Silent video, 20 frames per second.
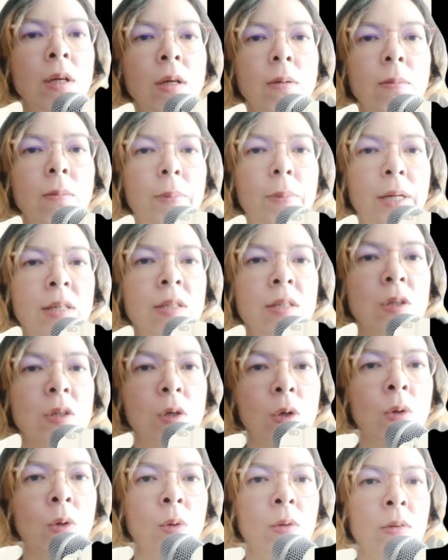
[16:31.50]
based
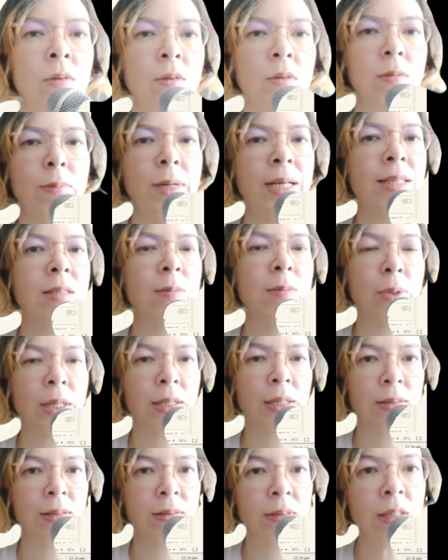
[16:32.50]
on best
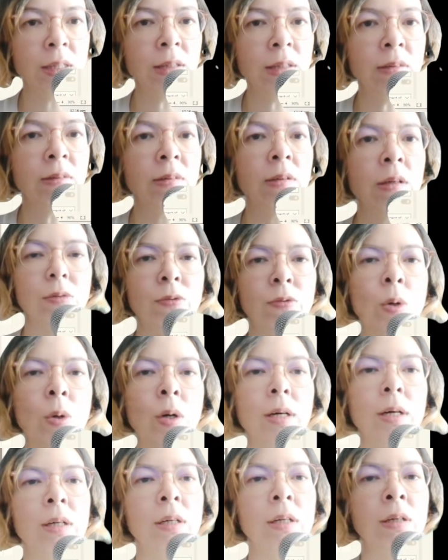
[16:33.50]
practices, for
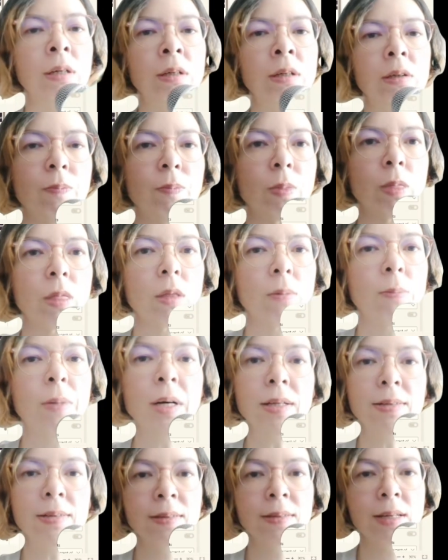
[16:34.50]
a
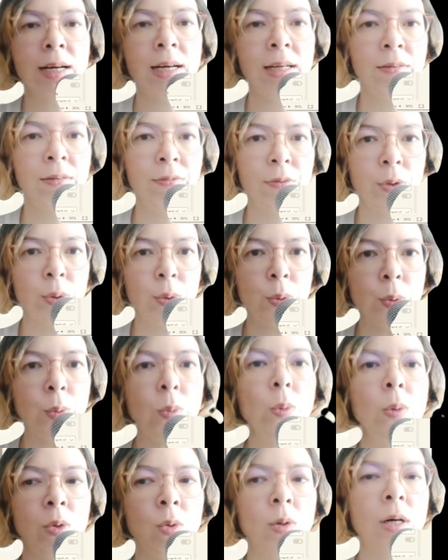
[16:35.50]
bird's eye
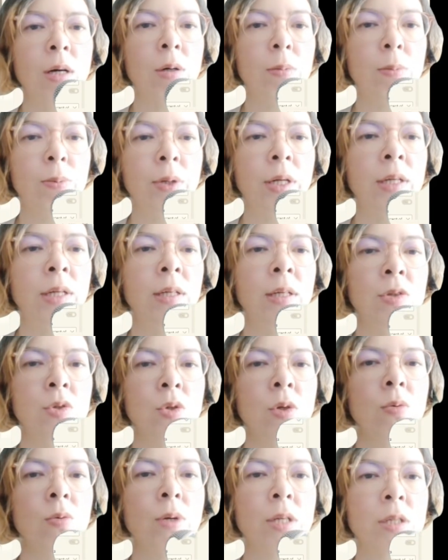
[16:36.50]
view, our brain does
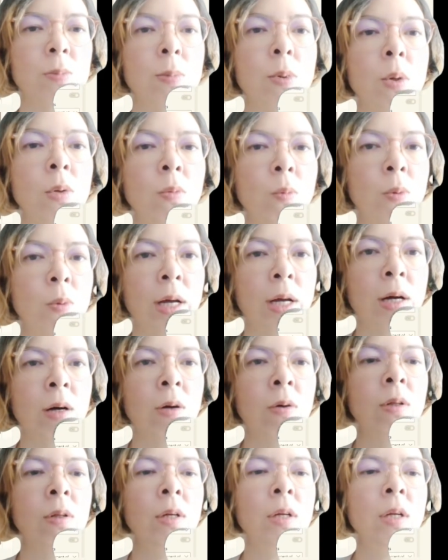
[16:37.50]
not respond
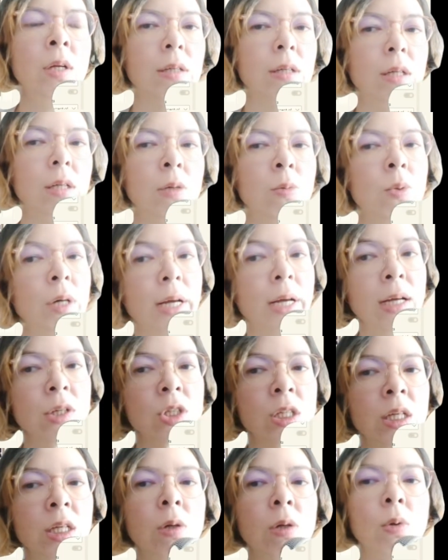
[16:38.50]
well. It will
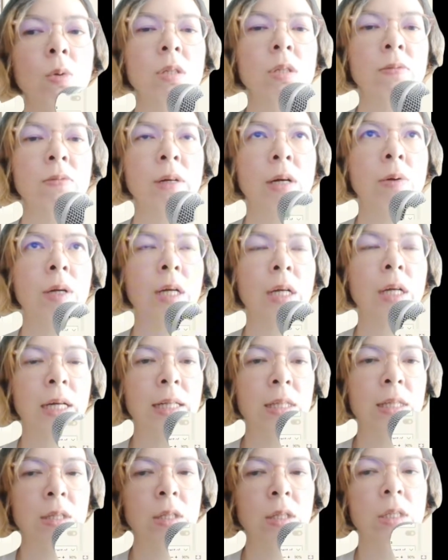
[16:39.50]
actually look very
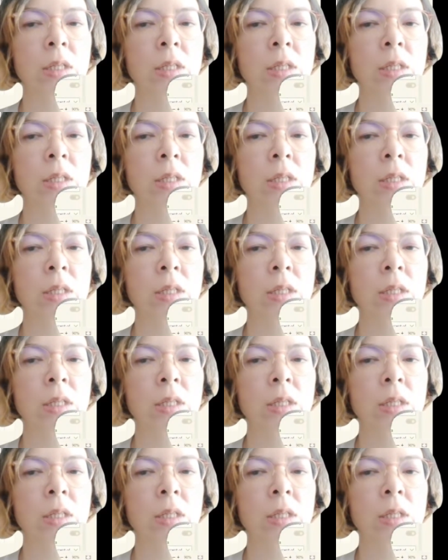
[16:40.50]
cluttered.